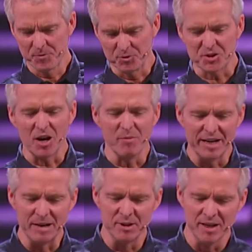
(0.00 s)
We'll start by
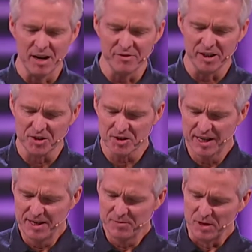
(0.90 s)
naming the obvious.
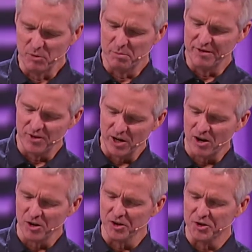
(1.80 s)
It would be very
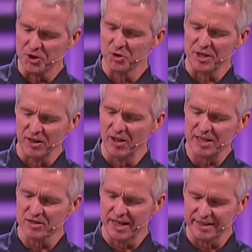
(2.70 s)
hard to choose a
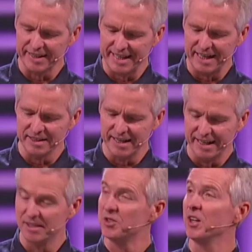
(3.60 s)
less likely
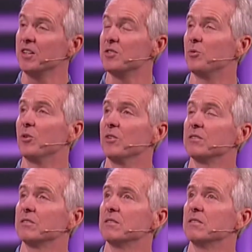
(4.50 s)
candidate to change the world.
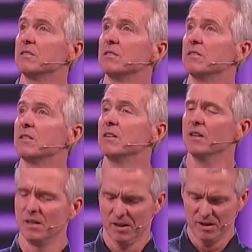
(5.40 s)

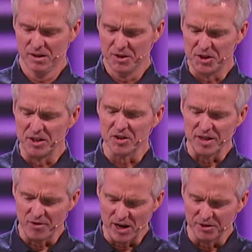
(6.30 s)
Jesus
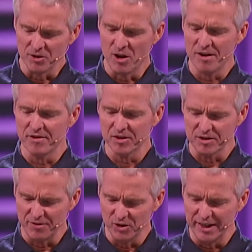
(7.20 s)
never held an office,
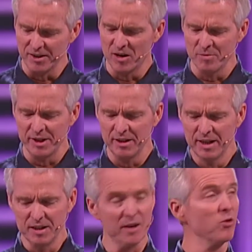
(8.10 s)
never led an army,
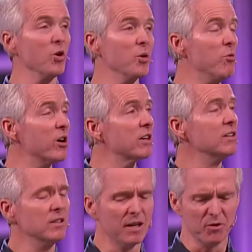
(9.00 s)
never wrote a book,
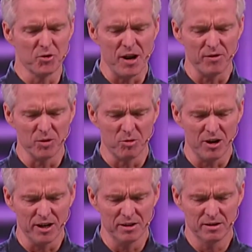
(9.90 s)
never traveled
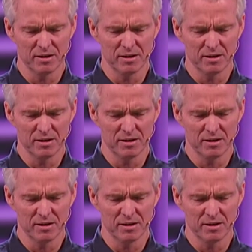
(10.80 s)
abroad.